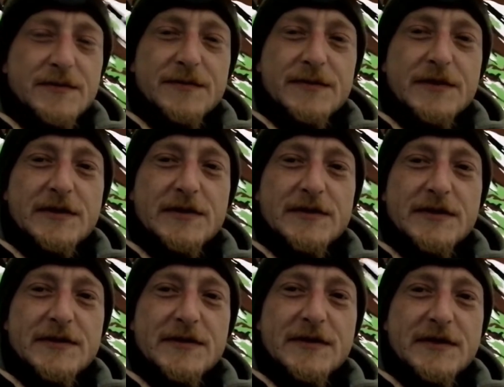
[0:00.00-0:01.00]
Because
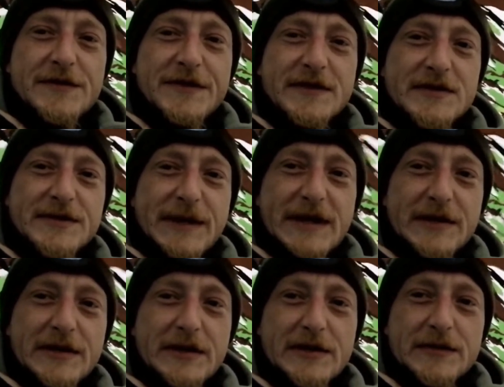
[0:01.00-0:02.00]
there's a lot of things
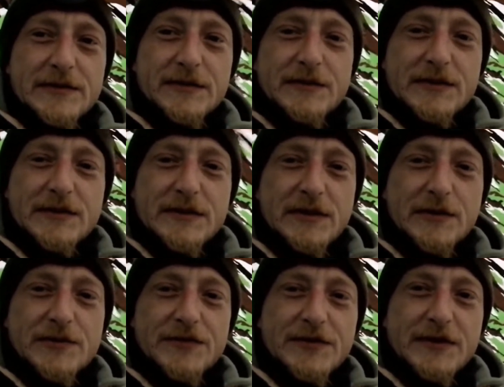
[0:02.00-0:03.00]
about like all this
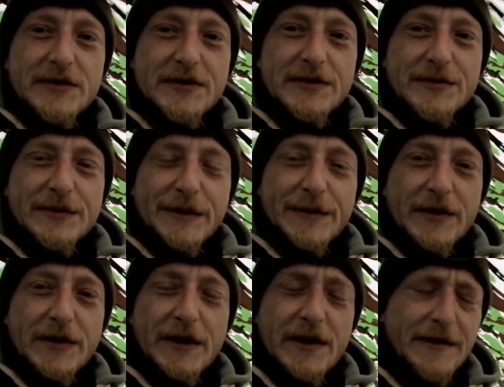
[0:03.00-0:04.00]
ultralight
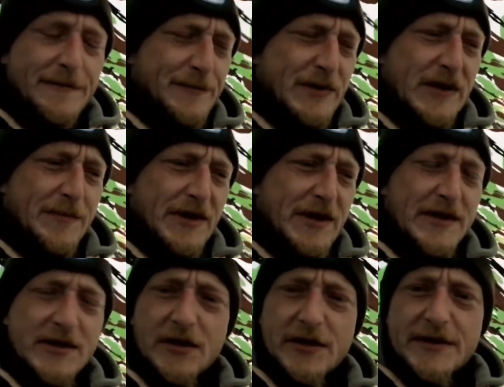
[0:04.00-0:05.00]

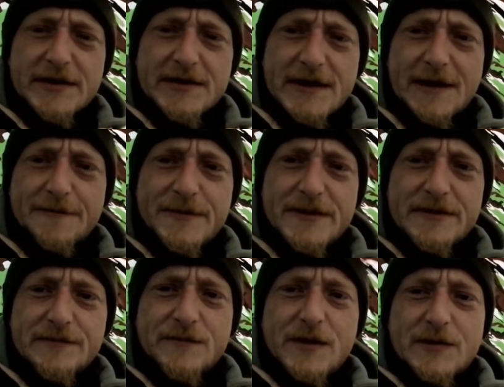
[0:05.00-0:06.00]
backpack hike
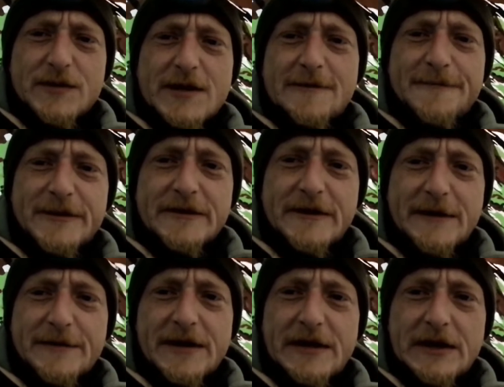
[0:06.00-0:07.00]
camping, wild camping
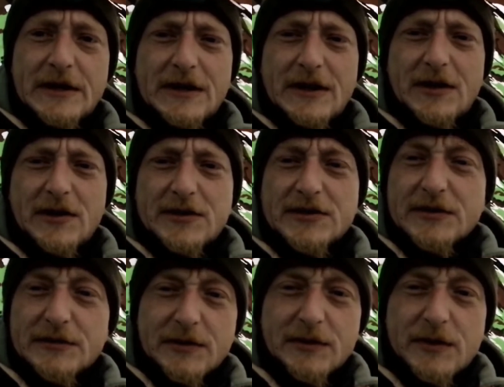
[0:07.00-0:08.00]
crap that I
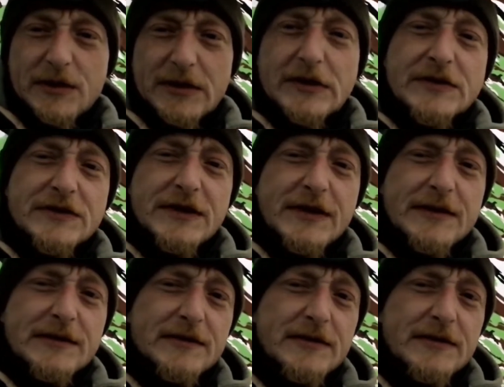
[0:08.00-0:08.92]
still don't quite understand.